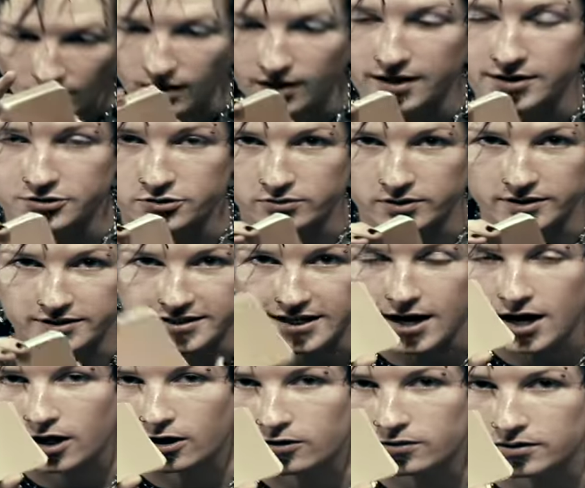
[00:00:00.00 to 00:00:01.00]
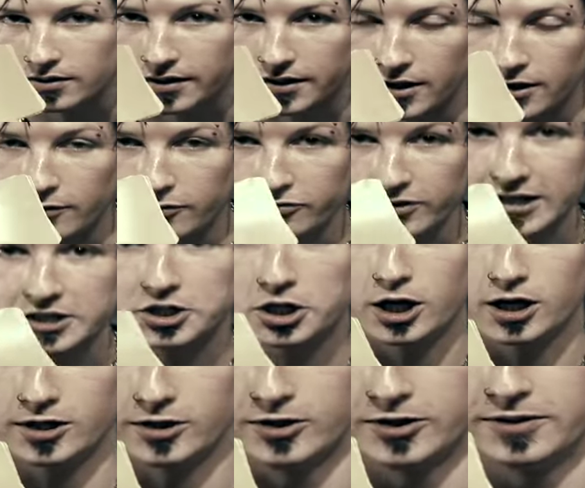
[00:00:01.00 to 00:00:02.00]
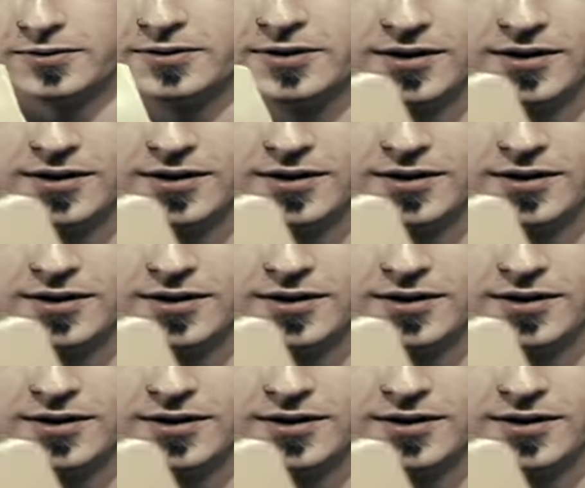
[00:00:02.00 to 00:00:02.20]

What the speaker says: As you can tell, they're flesh colored.